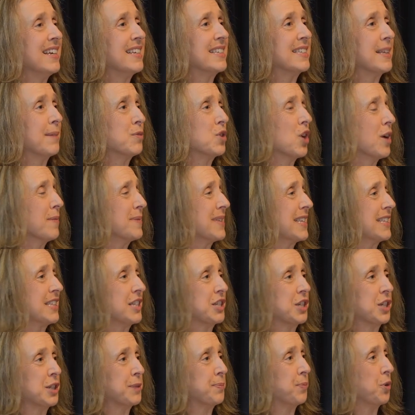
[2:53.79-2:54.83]
Sometimes there's
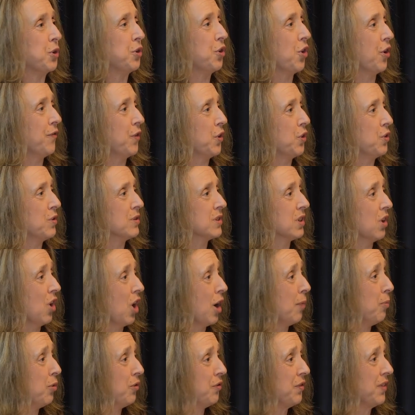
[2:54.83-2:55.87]
a dispute over who's
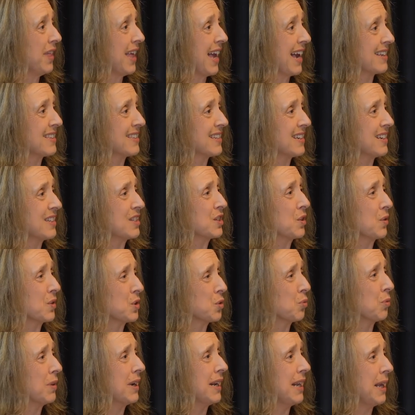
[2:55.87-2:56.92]
liable for the accident, so
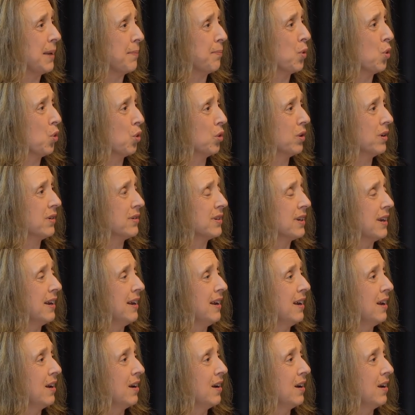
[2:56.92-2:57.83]
it's really important